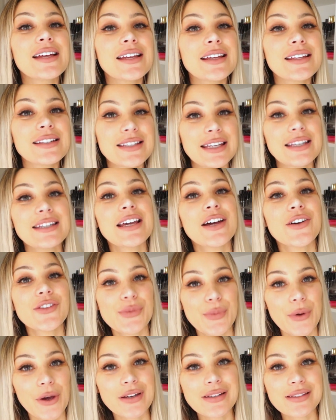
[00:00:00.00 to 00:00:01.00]
details
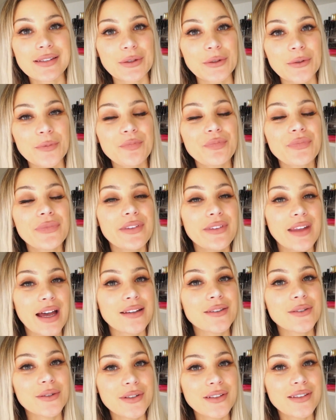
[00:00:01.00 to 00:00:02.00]
personal,
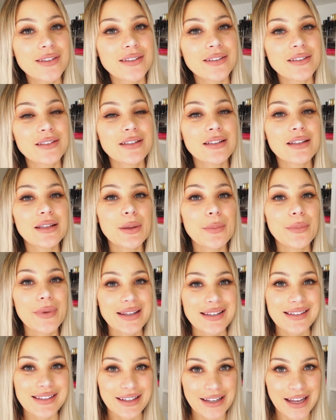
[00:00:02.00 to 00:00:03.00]
datos
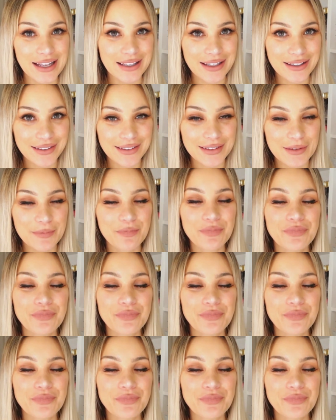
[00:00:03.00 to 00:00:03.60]
personales.